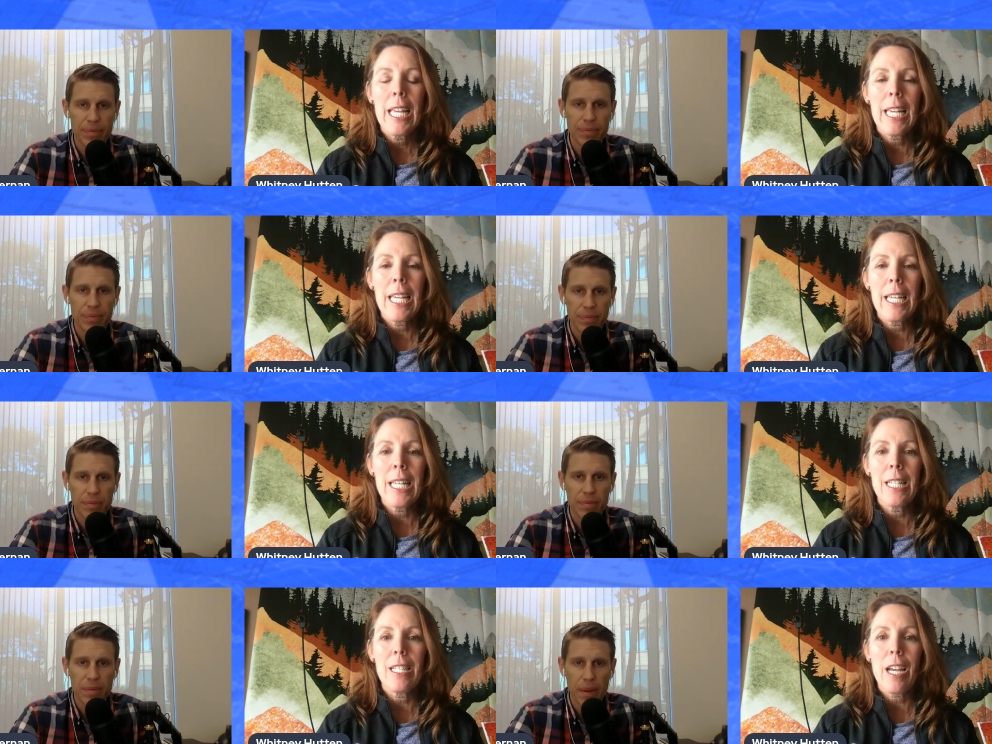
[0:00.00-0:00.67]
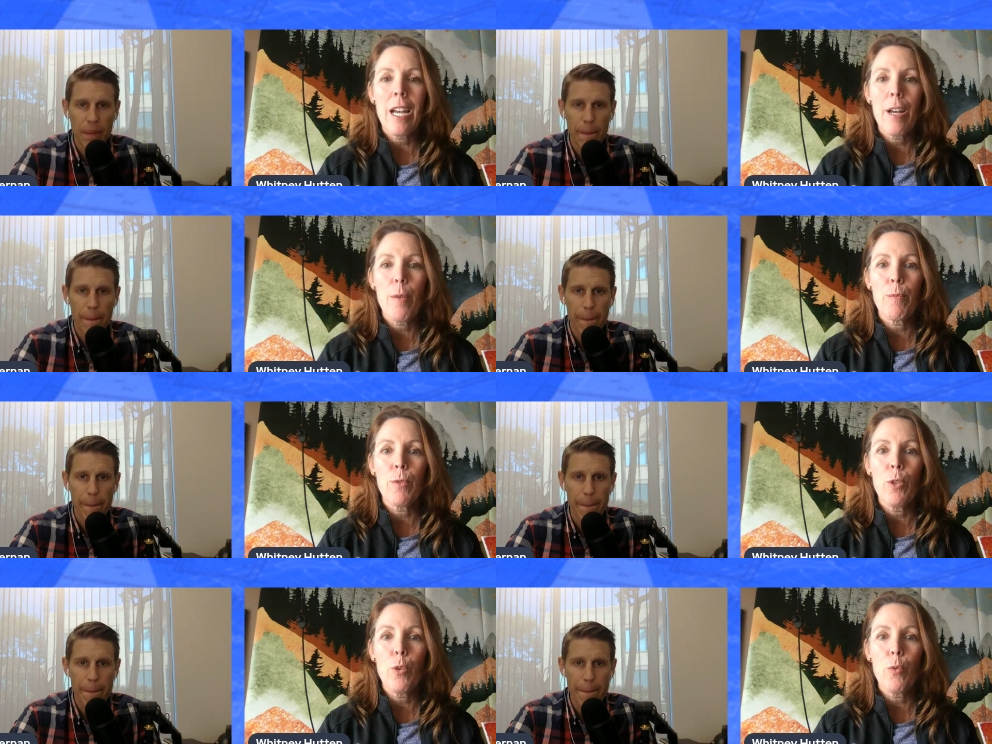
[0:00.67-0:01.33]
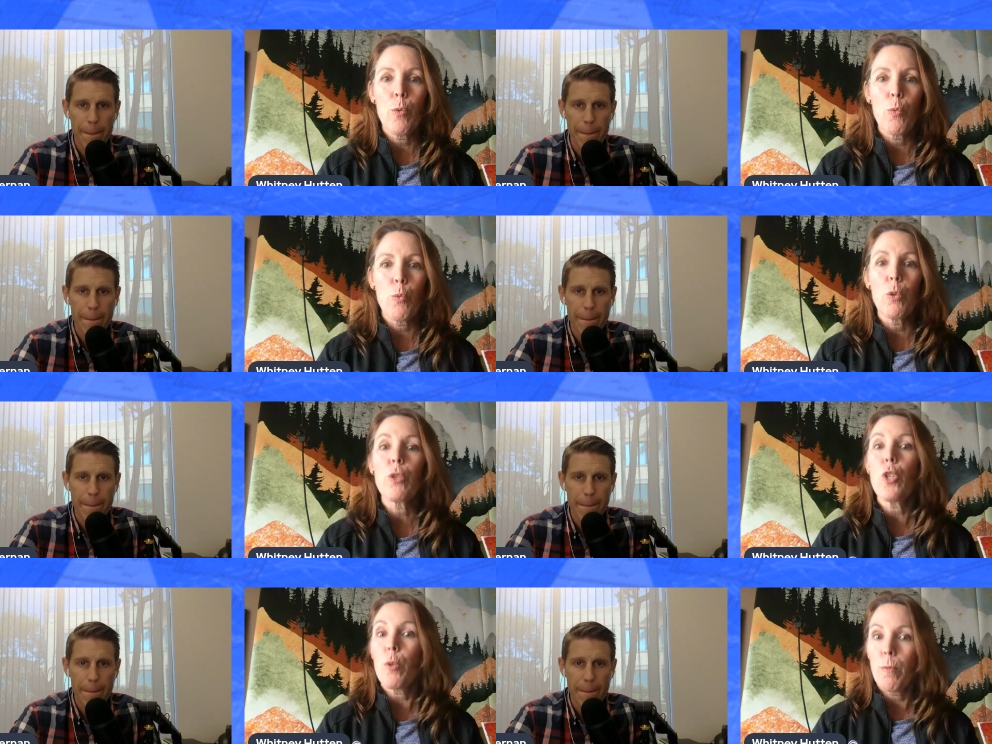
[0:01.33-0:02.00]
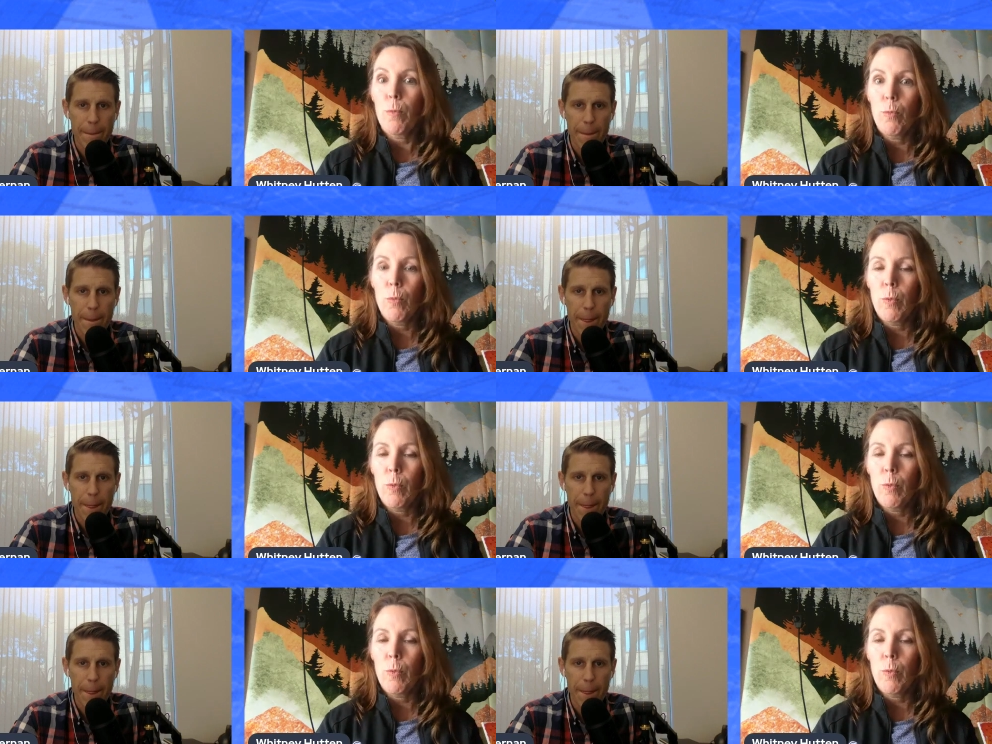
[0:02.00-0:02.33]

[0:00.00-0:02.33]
Speaker 1: and um, you know, we'll do.